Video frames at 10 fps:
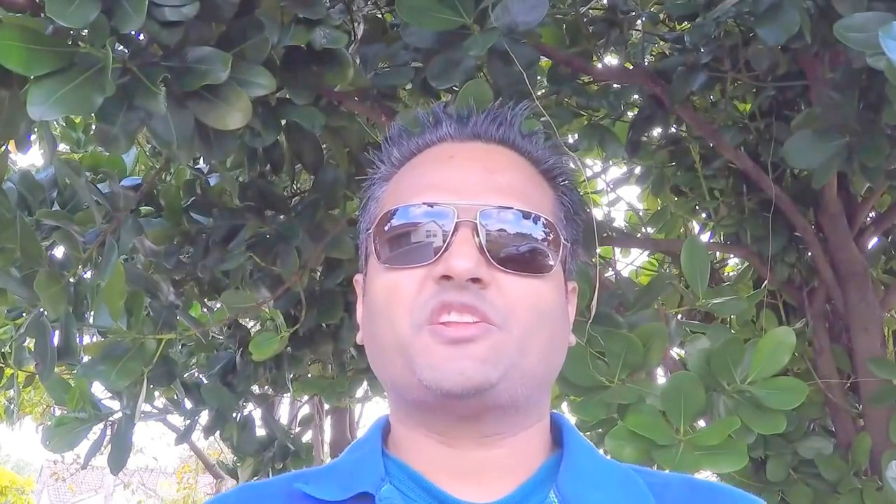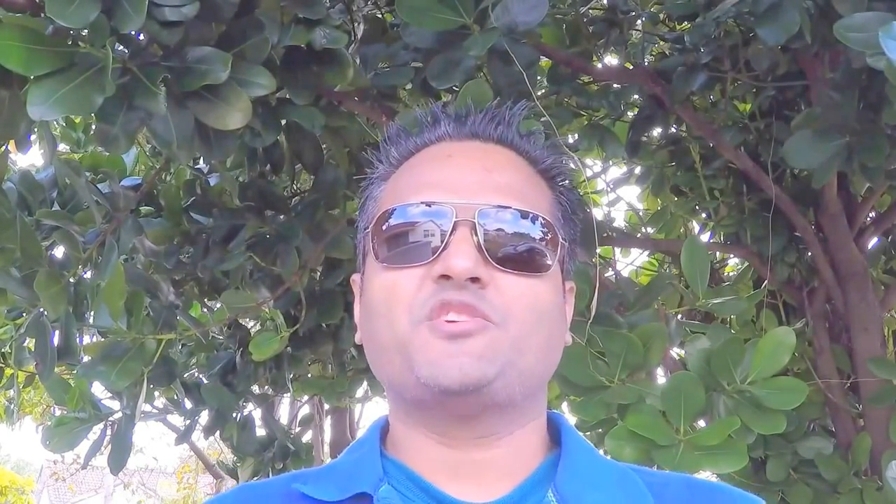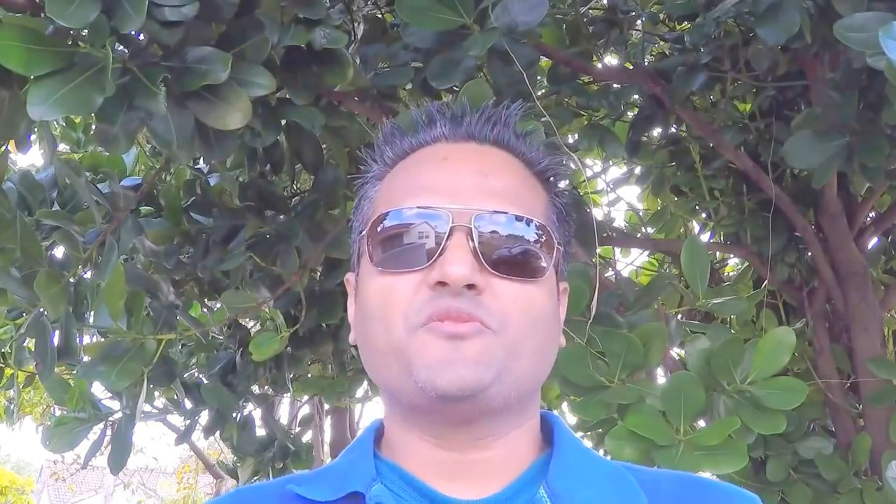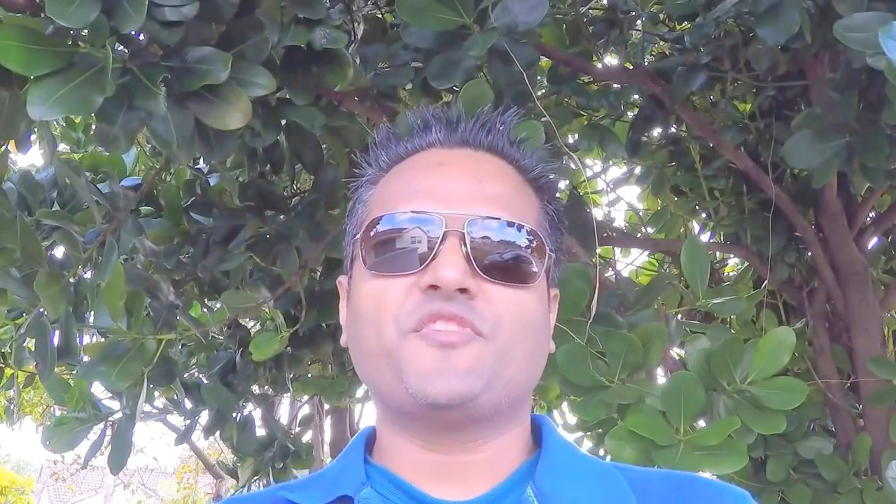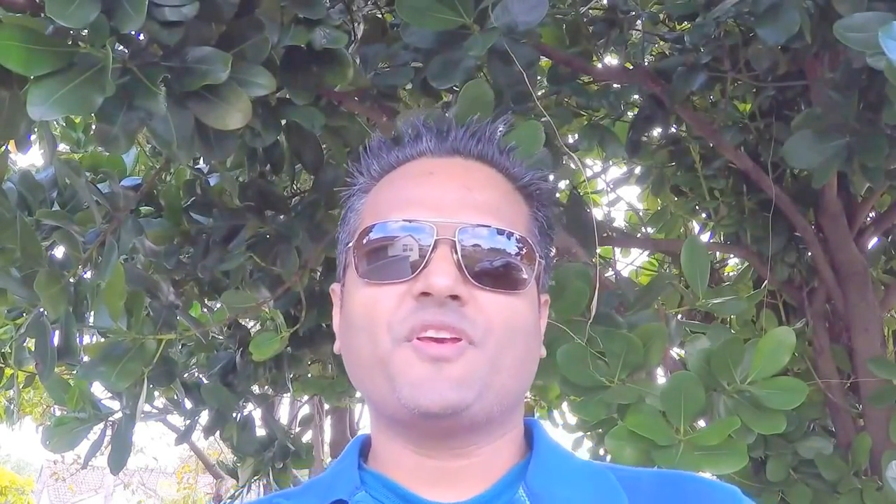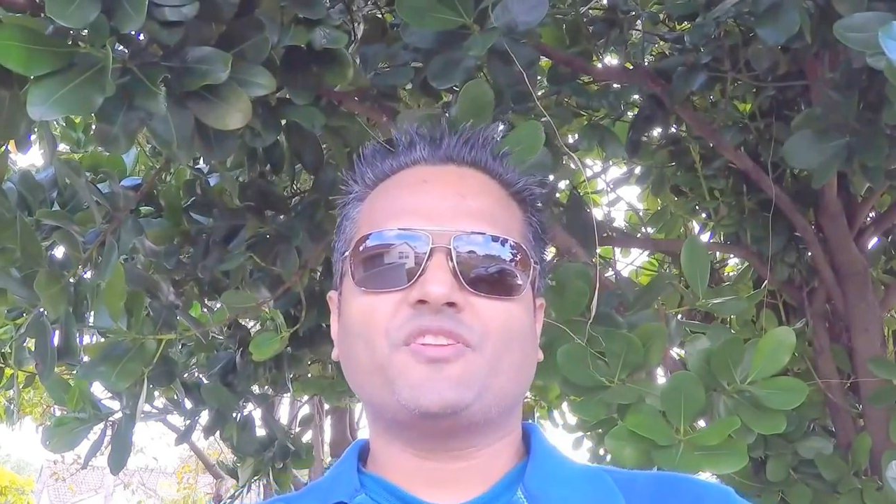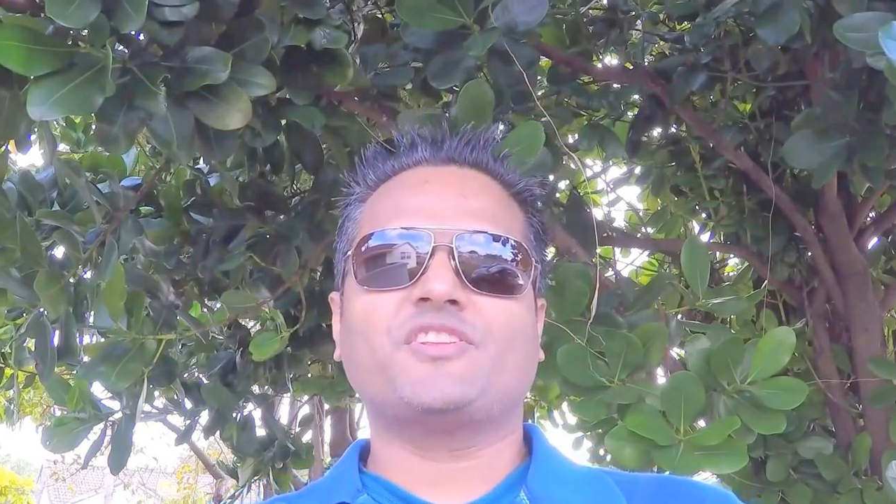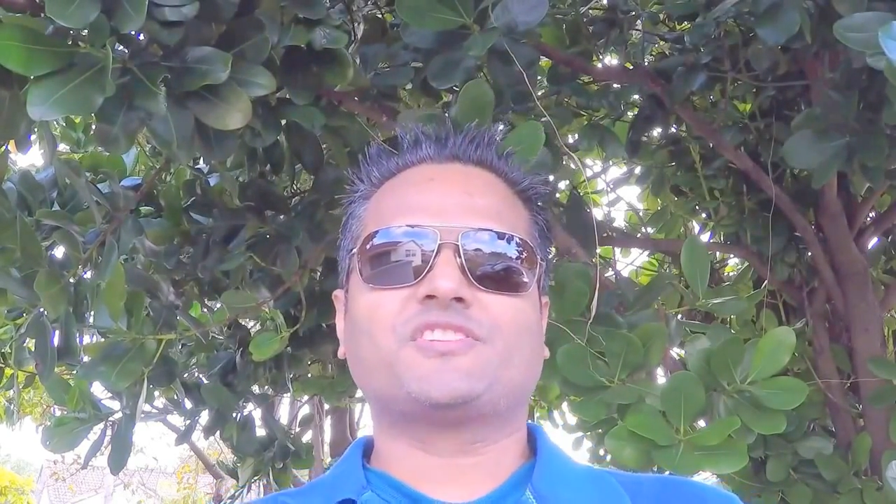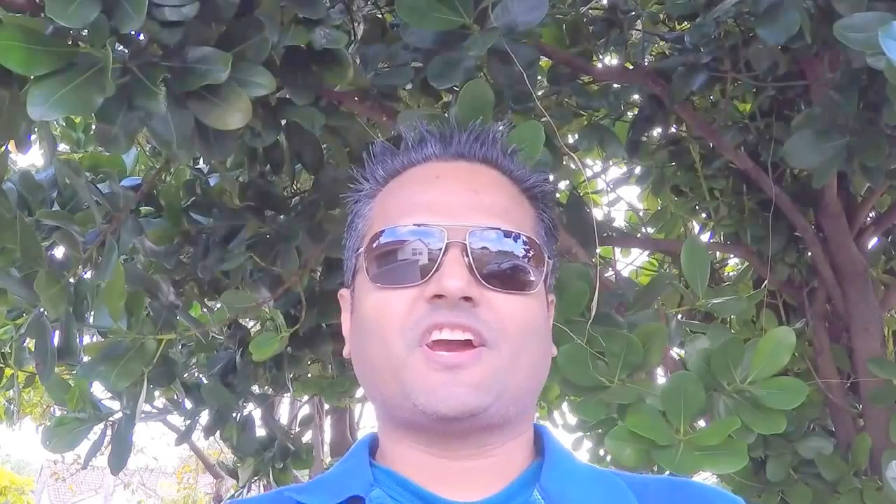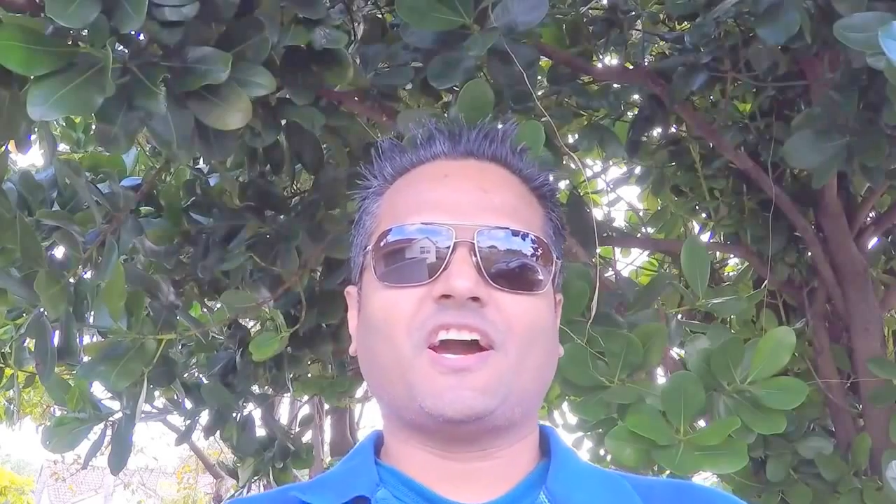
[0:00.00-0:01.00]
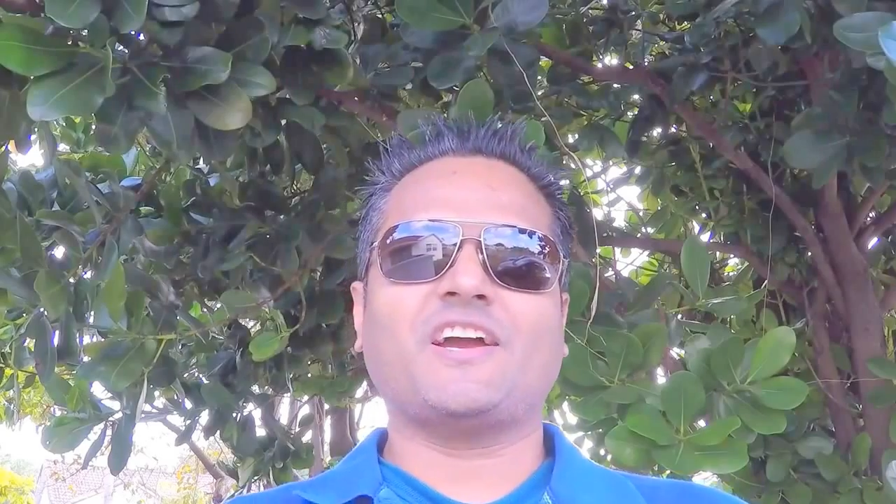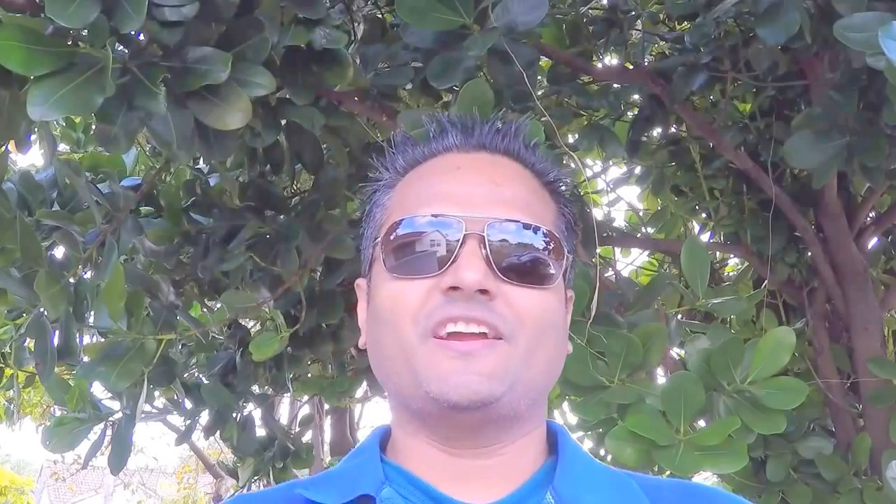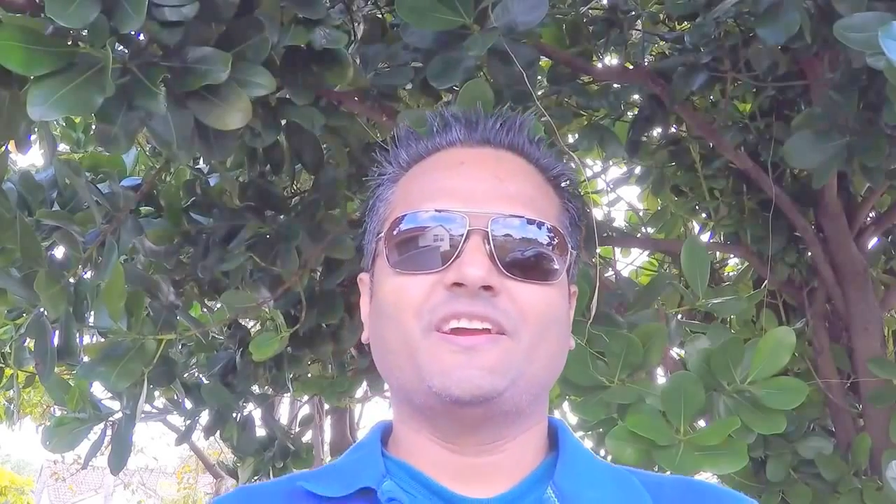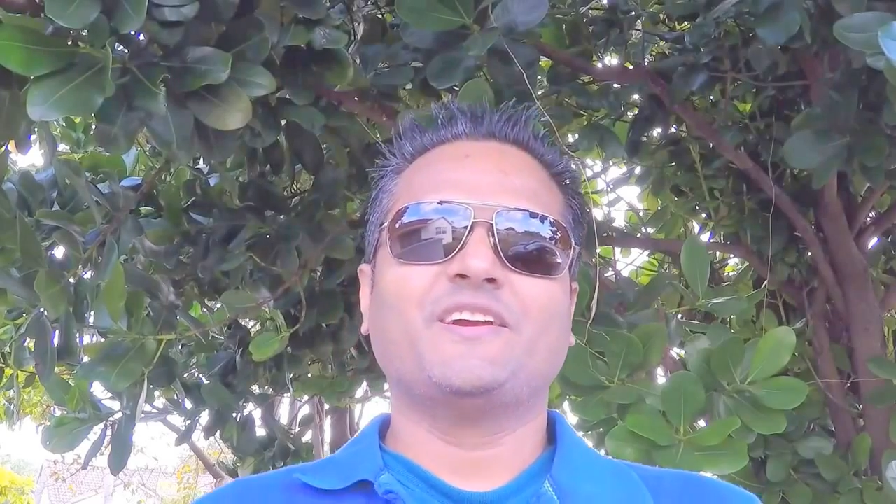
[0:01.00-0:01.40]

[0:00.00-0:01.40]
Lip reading: Do you think this guy